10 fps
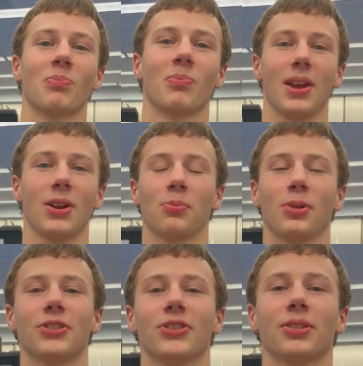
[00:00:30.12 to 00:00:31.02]
In our
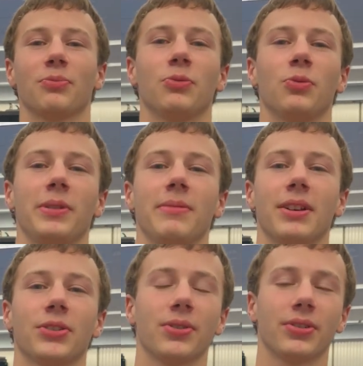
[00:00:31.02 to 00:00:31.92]
project, we will be
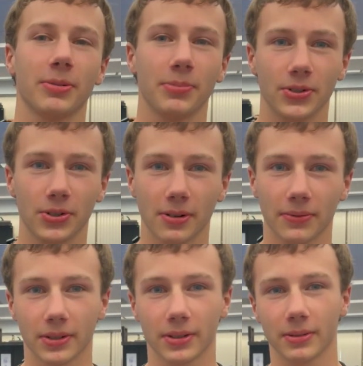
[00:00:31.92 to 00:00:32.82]
measuring temperature of
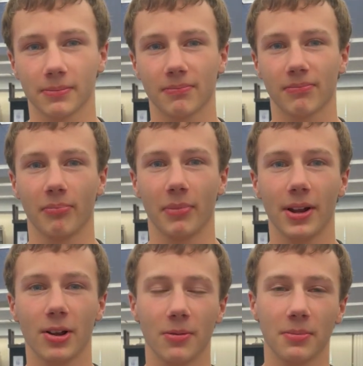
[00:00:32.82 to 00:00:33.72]
the
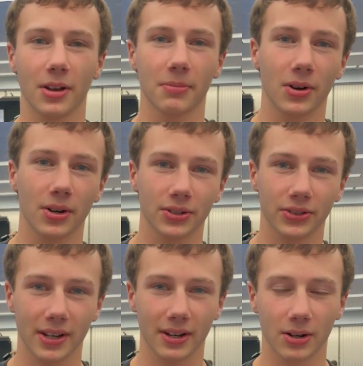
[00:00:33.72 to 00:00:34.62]
biome on
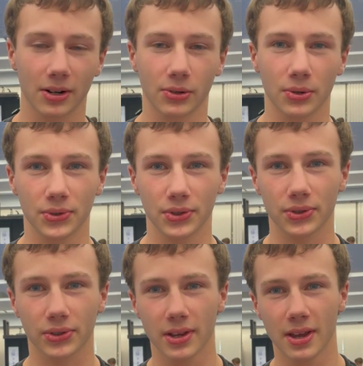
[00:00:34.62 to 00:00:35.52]
Mars and our
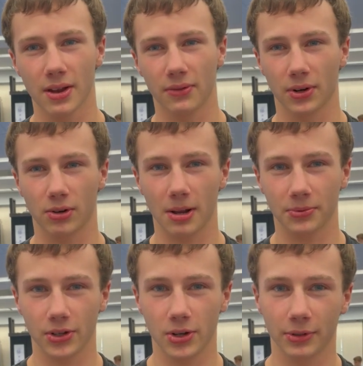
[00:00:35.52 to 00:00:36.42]
enclosures for
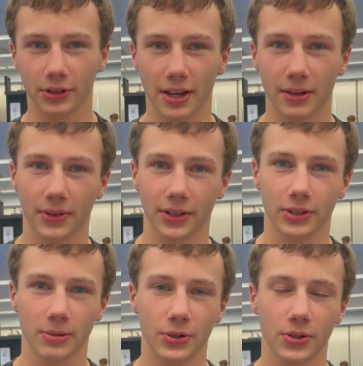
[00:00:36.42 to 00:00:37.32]
crops and human life, as
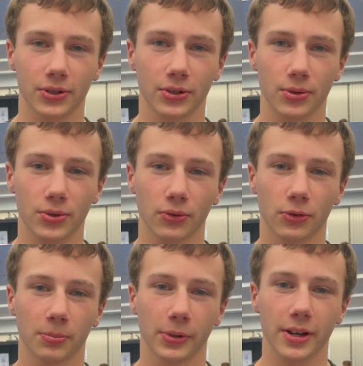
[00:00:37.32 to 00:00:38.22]
temperature is crucial
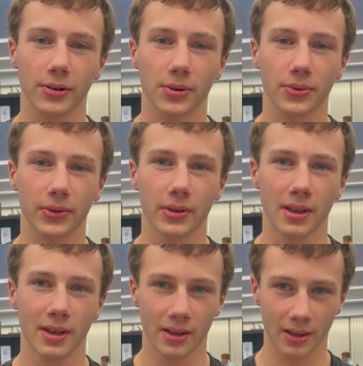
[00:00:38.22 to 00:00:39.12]
for plant growth
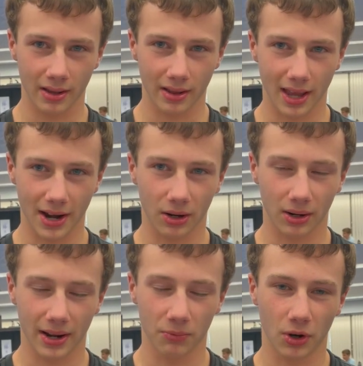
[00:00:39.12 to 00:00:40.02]

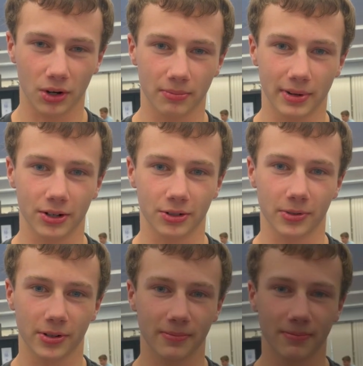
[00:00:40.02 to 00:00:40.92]
and water
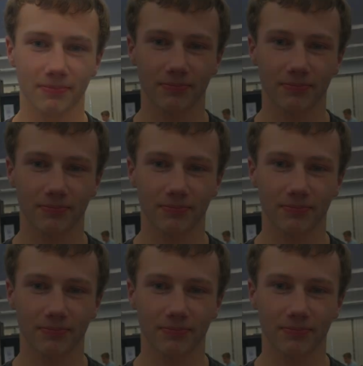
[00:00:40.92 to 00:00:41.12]
management.